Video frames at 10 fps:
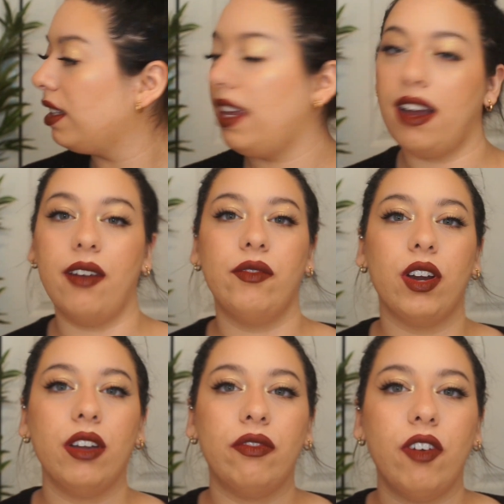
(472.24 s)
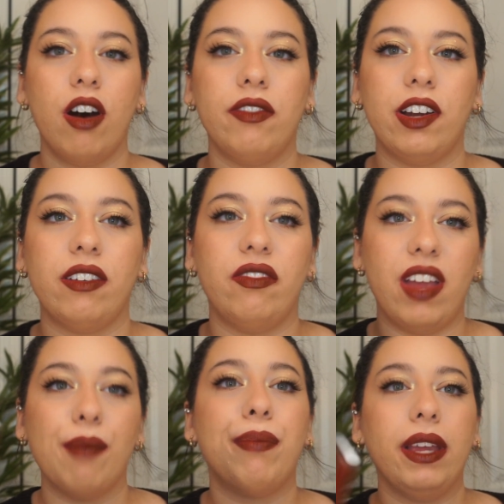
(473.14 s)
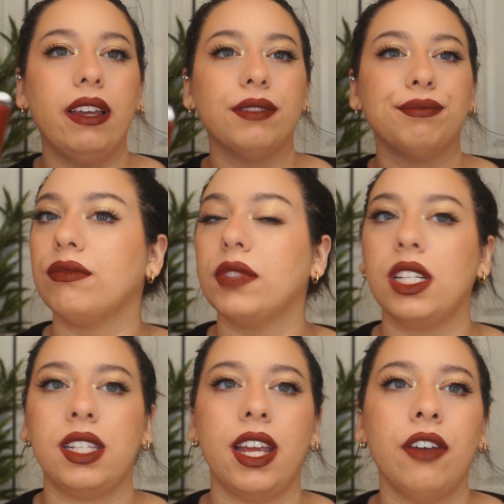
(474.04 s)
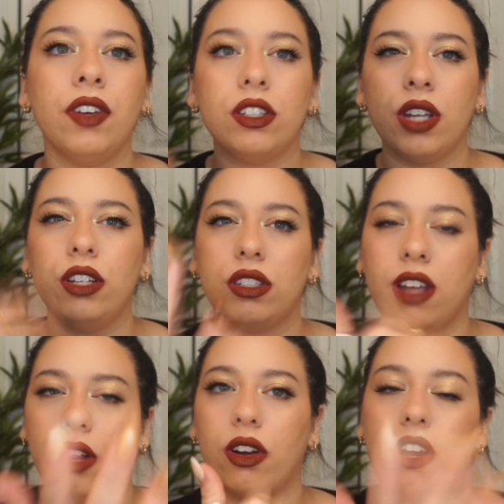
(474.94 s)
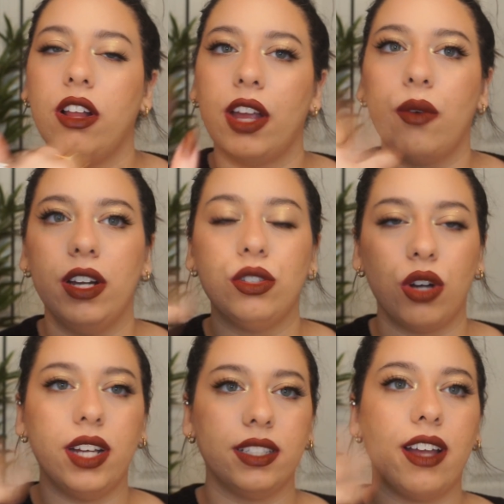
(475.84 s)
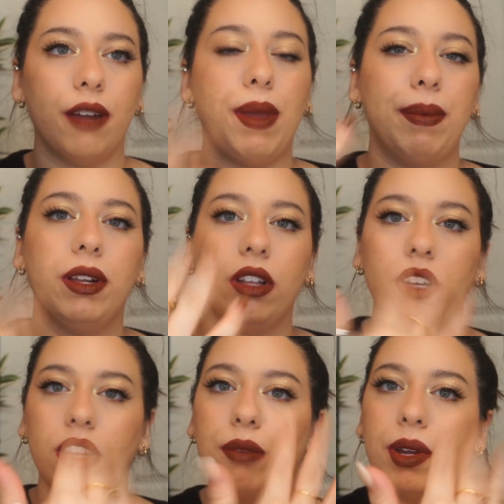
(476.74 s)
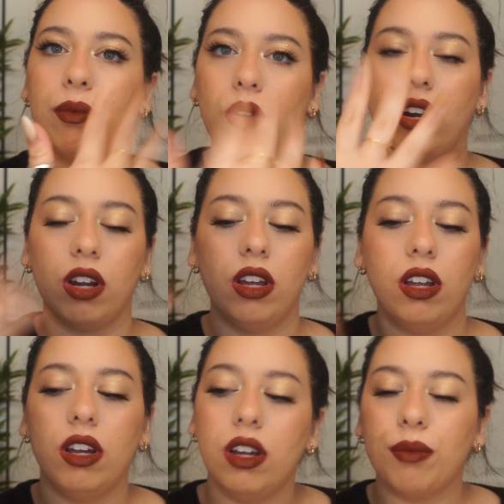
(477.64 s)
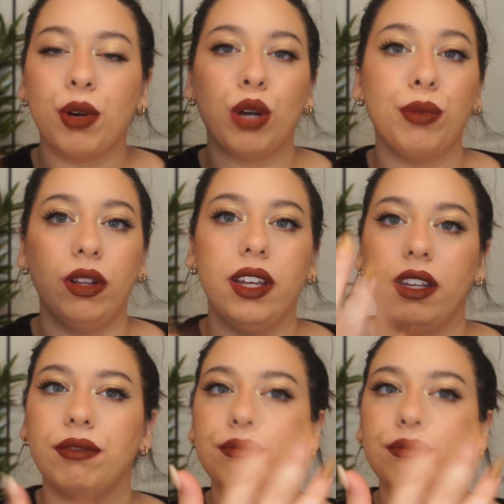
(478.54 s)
Yeah, very fall, very vampy. Let's see if it changes color at all, like when it dries down. Maybe it'll look a little bit more purpley.